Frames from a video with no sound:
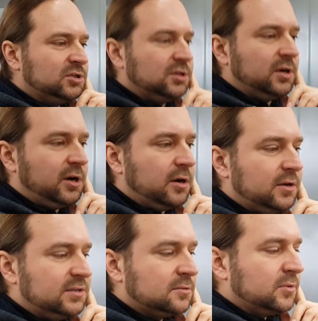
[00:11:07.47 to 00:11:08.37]
the
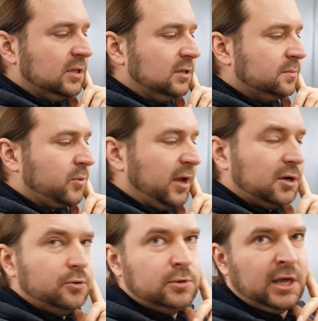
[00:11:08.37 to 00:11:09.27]
GTR is really the brake
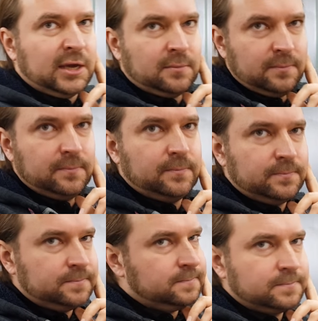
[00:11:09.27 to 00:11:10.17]
cooling. Mm
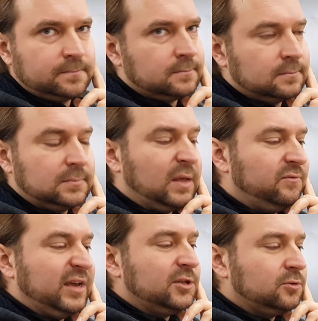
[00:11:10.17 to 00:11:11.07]
-hmm.
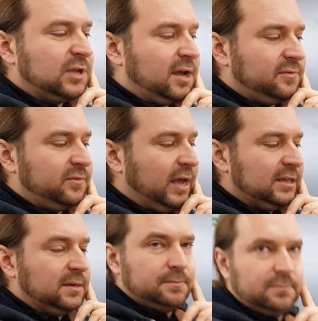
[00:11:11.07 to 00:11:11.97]
They don't have
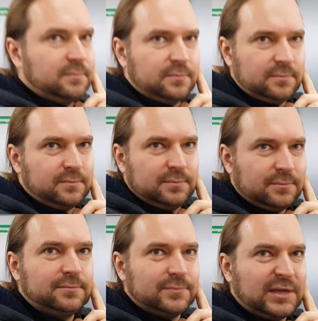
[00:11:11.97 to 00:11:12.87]
any.
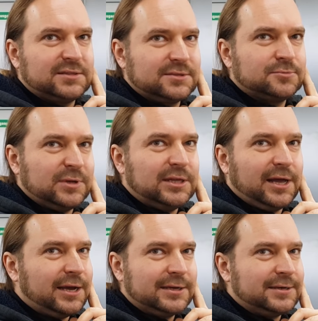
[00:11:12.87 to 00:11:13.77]
That's really
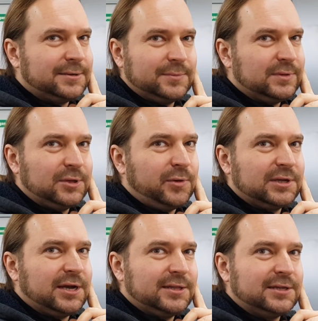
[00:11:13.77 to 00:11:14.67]
like no one
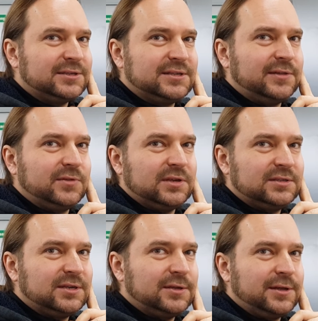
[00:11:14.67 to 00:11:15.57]
can understand
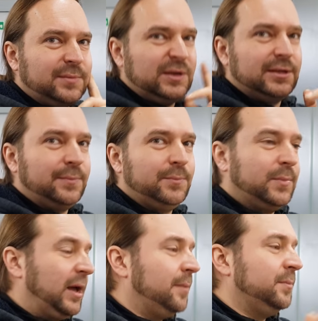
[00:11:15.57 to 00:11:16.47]
this, and I mean, I'm
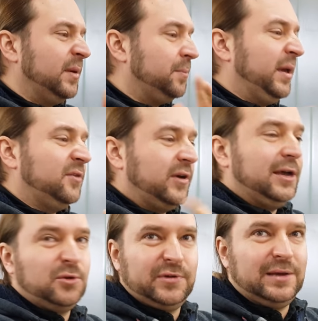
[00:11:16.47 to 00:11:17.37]
I'm a big
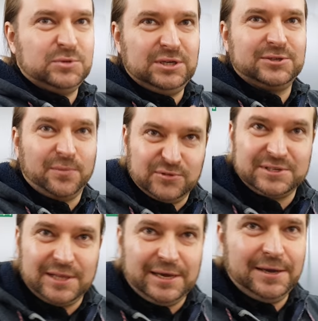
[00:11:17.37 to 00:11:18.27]
fan of AMGs,
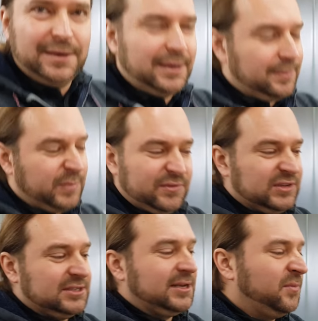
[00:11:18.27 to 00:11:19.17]
obviously. Yeah, yeah. But
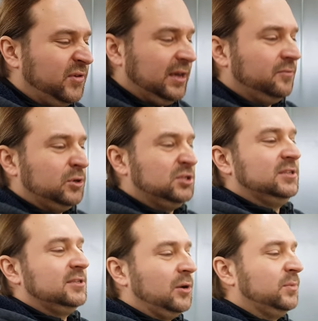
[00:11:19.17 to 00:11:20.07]
this is something which
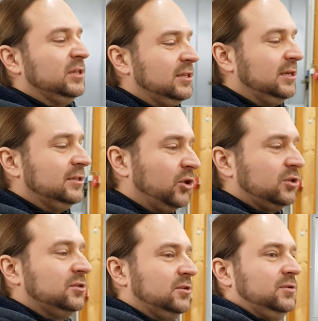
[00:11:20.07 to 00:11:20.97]
is completely not